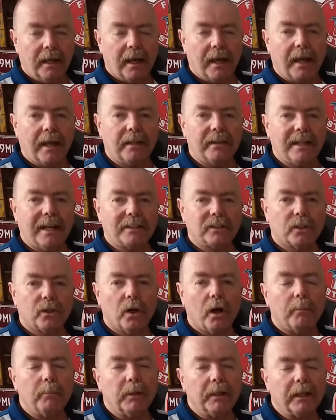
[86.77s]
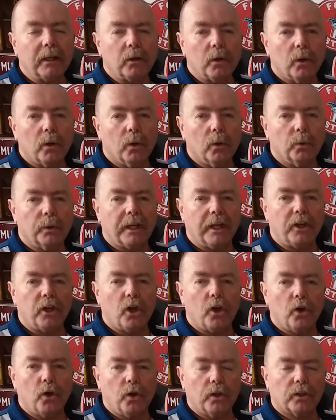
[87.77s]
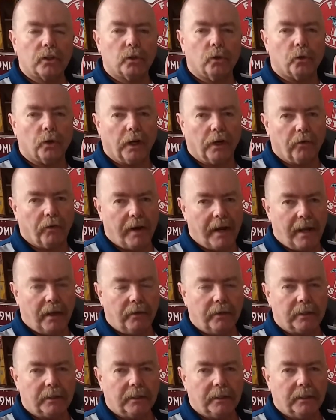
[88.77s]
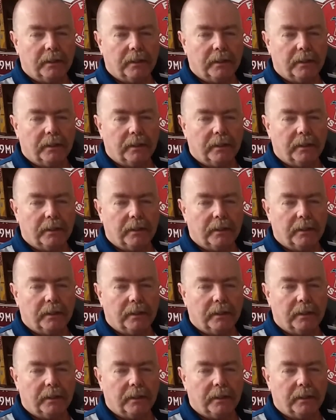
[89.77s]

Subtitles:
and that's commonly called an earth or a ground.